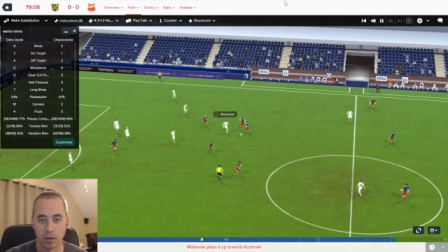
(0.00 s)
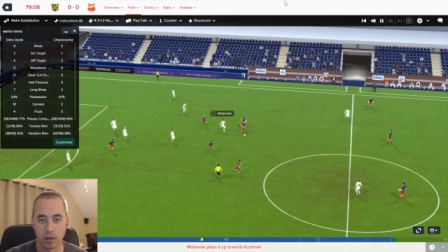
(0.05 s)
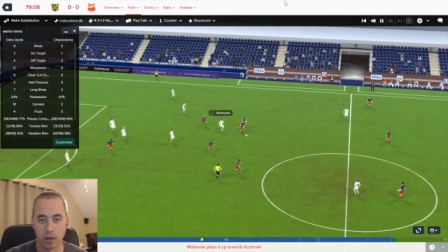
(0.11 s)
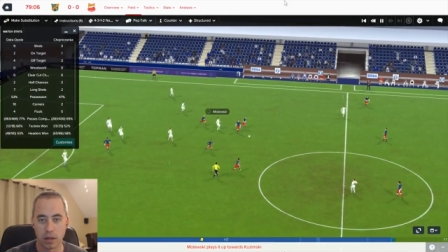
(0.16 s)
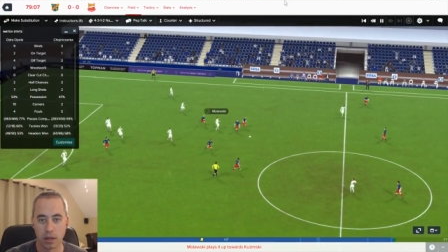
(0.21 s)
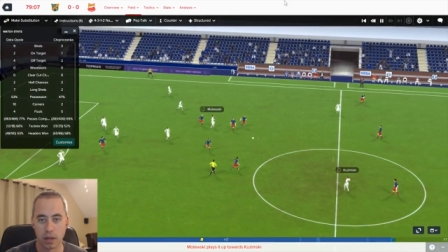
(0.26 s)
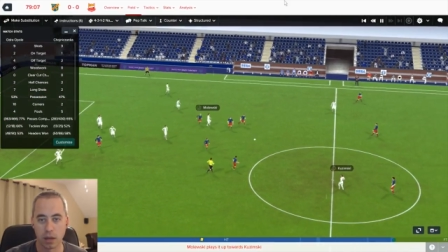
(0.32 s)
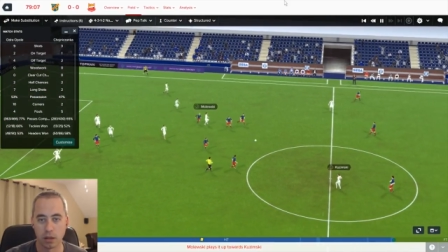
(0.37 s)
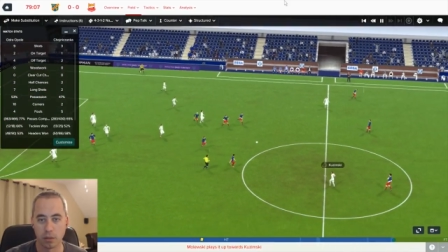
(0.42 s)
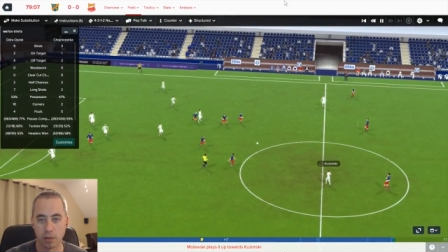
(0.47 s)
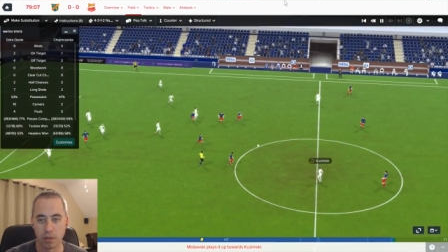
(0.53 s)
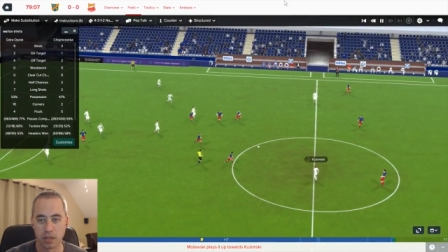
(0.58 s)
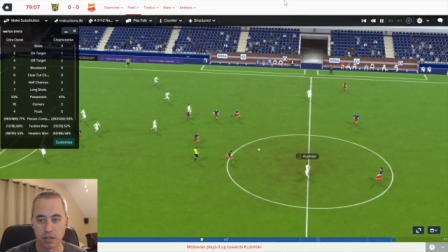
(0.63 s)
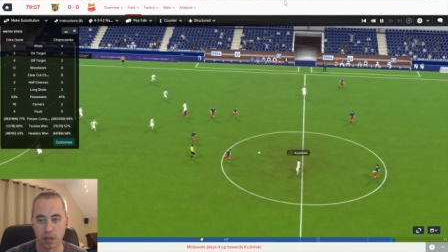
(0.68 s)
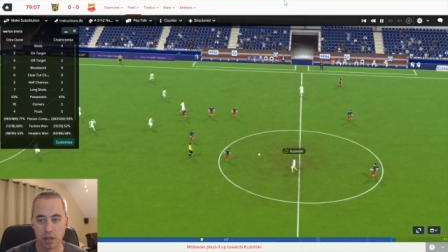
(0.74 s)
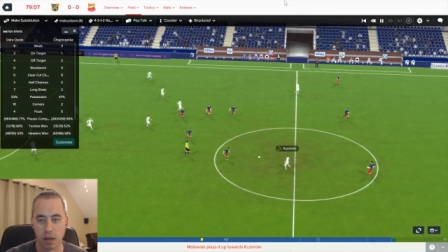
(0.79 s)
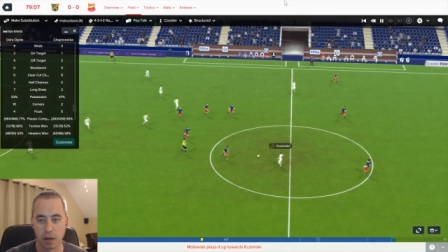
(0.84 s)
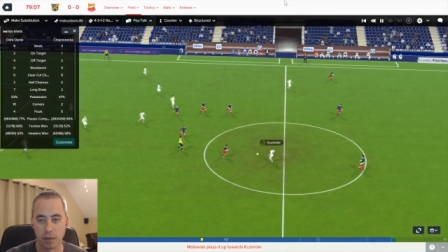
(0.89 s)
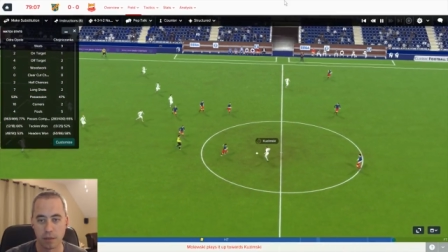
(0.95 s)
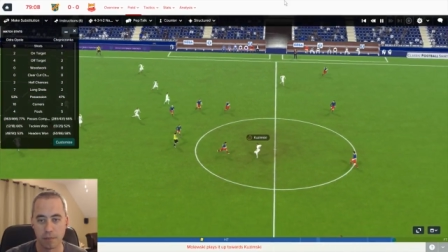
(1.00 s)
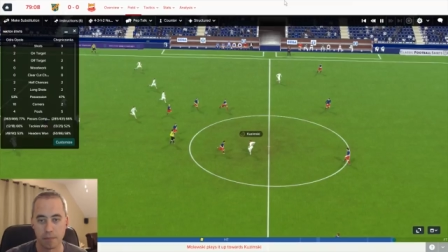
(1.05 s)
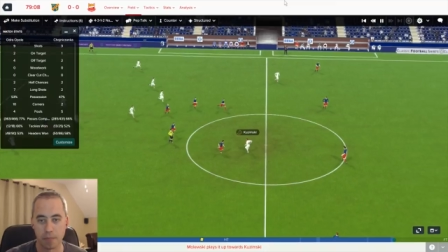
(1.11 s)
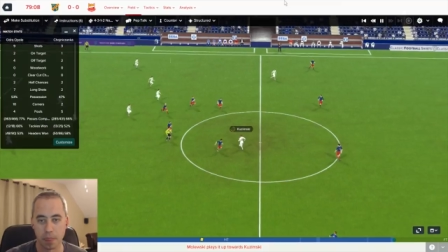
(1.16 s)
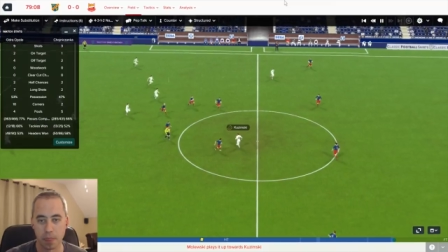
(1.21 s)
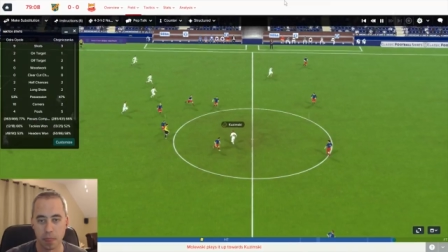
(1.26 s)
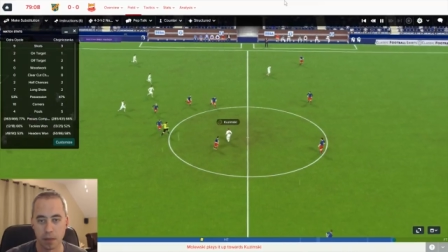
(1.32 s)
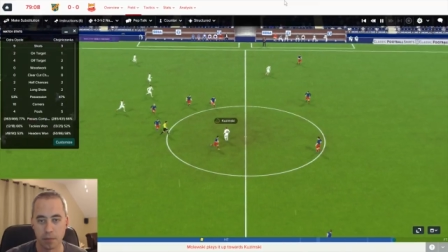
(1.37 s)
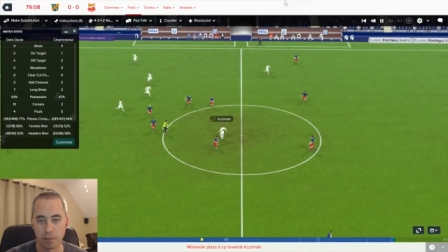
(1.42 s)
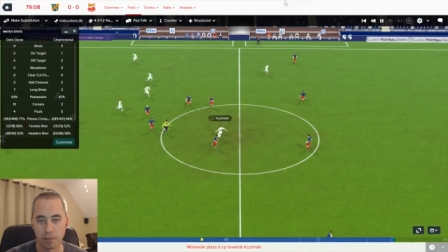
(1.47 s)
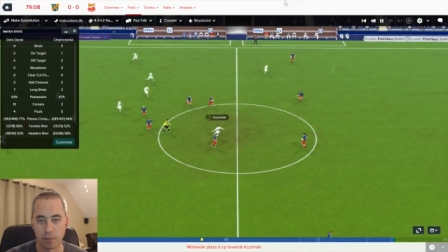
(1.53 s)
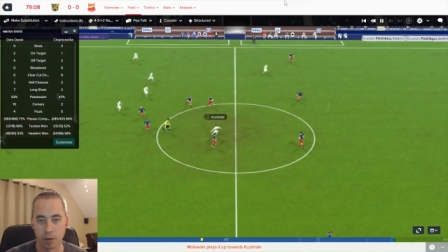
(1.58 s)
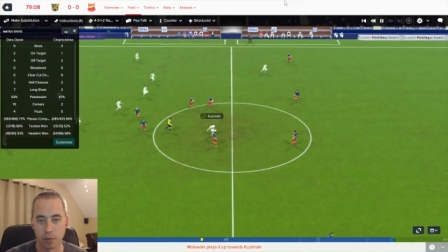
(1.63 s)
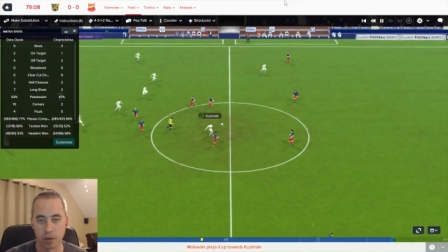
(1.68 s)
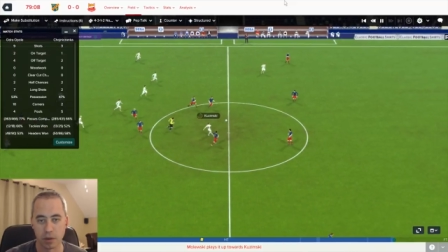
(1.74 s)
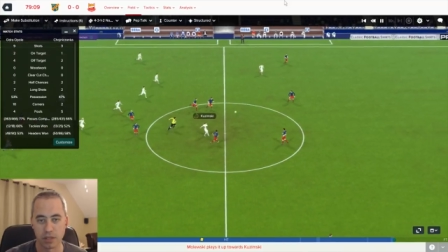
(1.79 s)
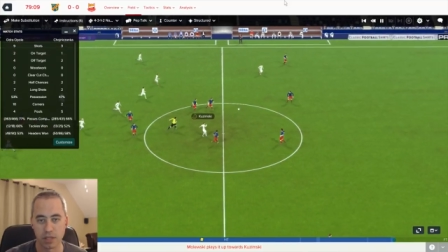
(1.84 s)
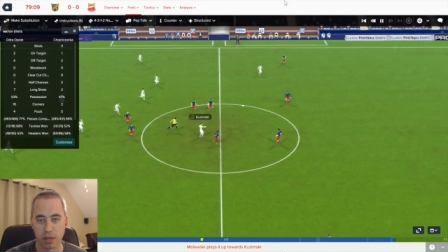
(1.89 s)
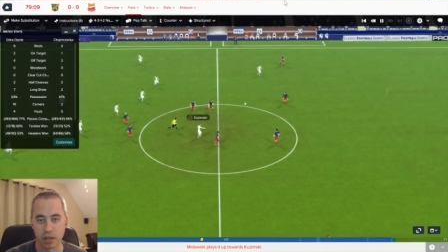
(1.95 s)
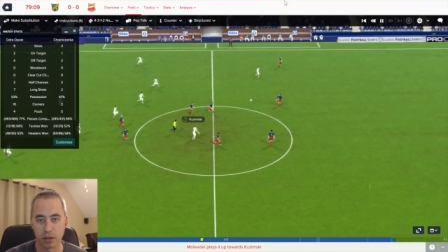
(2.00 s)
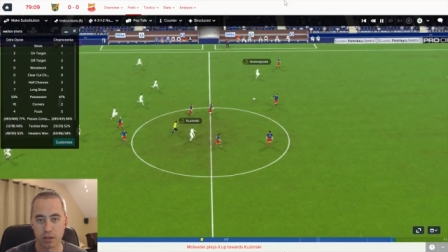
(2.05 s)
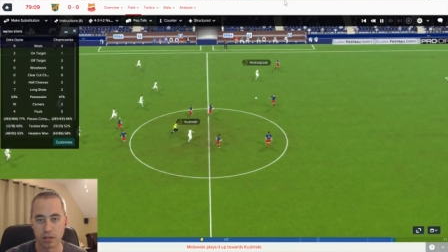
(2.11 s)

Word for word: You're killing me, son. But it works out.